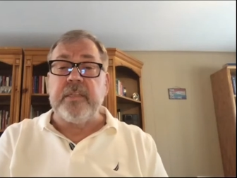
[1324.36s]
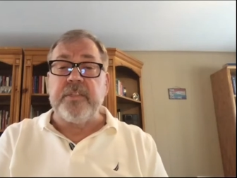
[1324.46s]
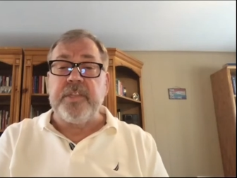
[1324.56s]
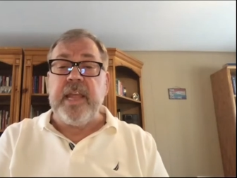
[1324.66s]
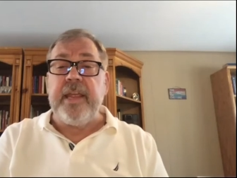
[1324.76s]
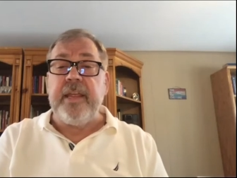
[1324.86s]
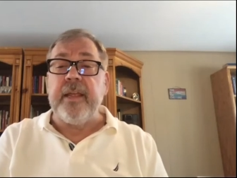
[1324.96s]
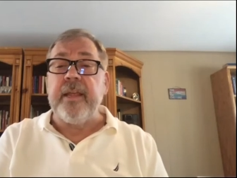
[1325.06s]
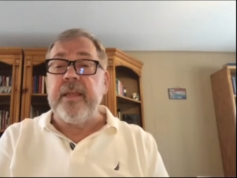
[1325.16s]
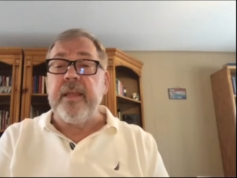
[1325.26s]
sang
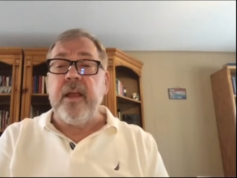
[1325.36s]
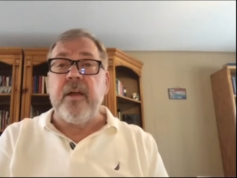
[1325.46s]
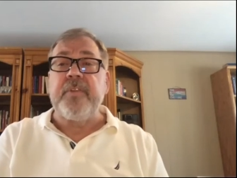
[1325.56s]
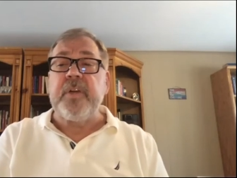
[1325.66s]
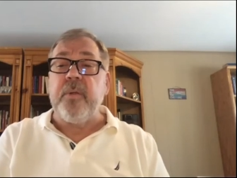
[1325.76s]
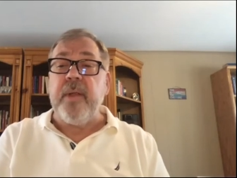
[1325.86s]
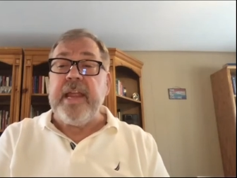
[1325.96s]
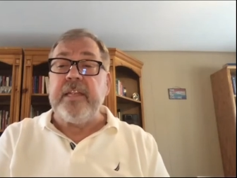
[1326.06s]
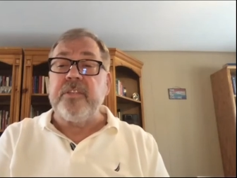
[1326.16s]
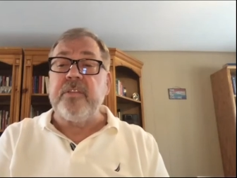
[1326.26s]
of a
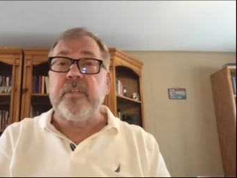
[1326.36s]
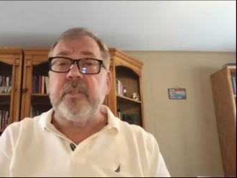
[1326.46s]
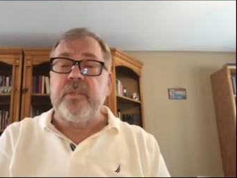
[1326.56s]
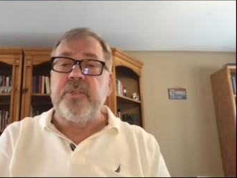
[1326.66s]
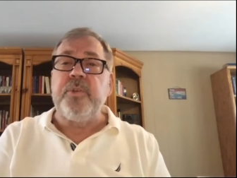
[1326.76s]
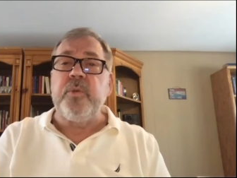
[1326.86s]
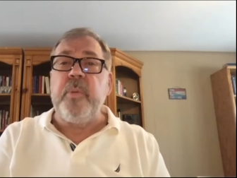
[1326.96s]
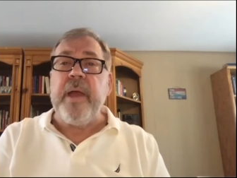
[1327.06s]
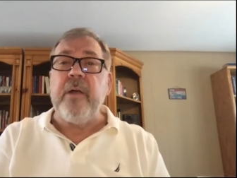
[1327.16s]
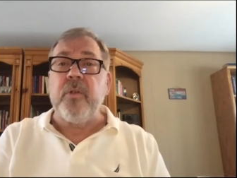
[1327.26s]
grace too
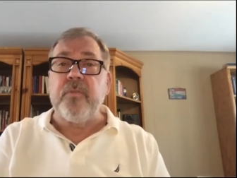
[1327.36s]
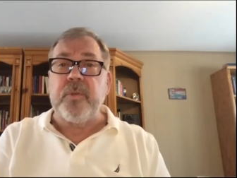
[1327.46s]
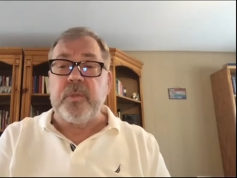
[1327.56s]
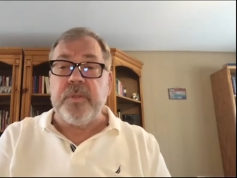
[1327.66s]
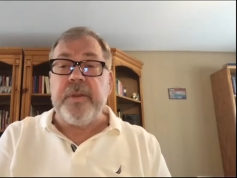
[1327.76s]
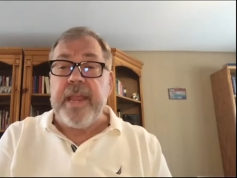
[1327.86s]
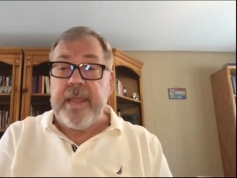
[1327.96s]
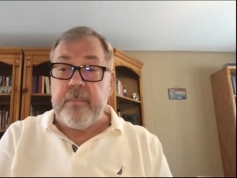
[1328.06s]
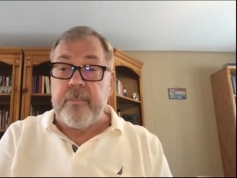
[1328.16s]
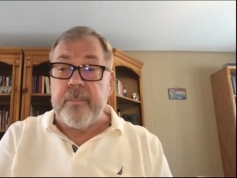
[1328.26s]
powerful to
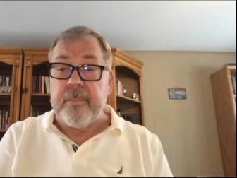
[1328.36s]
name.